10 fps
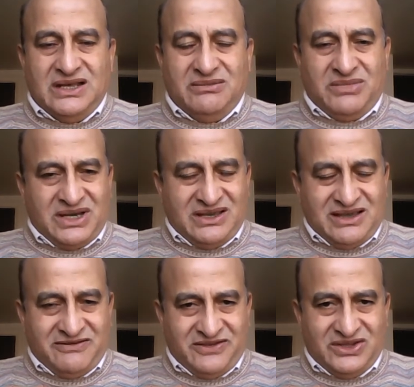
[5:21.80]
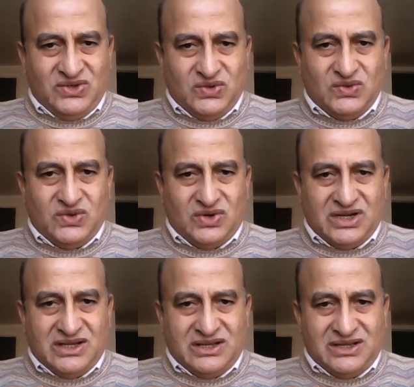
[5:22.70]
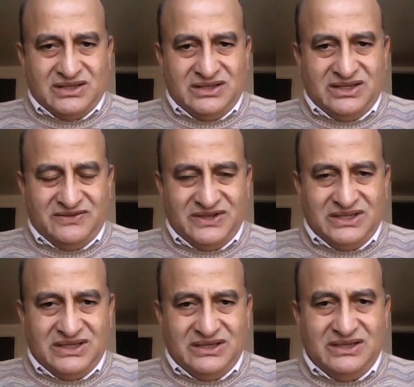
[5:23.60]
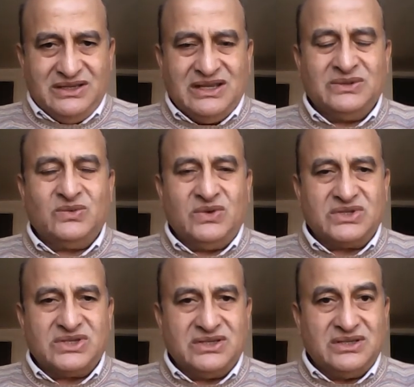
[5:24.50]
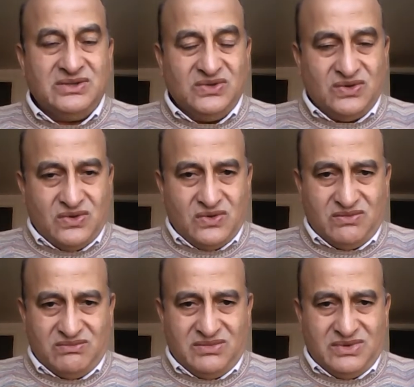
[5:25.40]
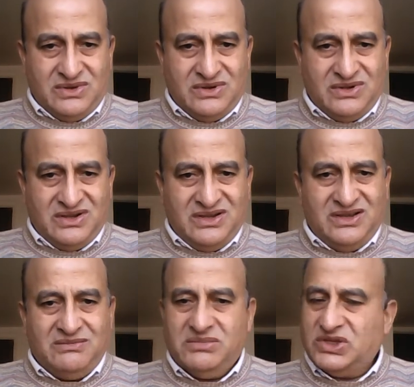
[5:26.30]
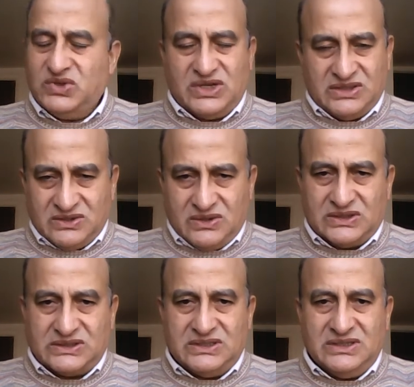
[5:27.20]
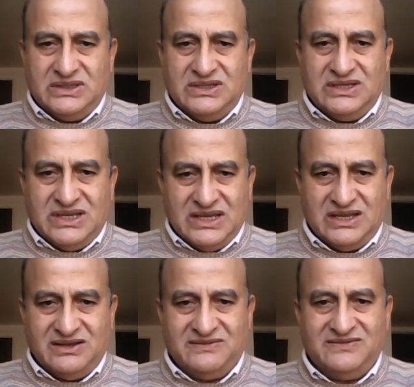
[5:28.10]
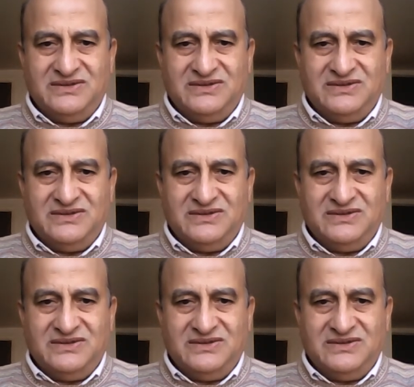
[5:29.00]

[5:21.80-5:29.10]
buy a video or a DVD and watch it in your home, but you cannot have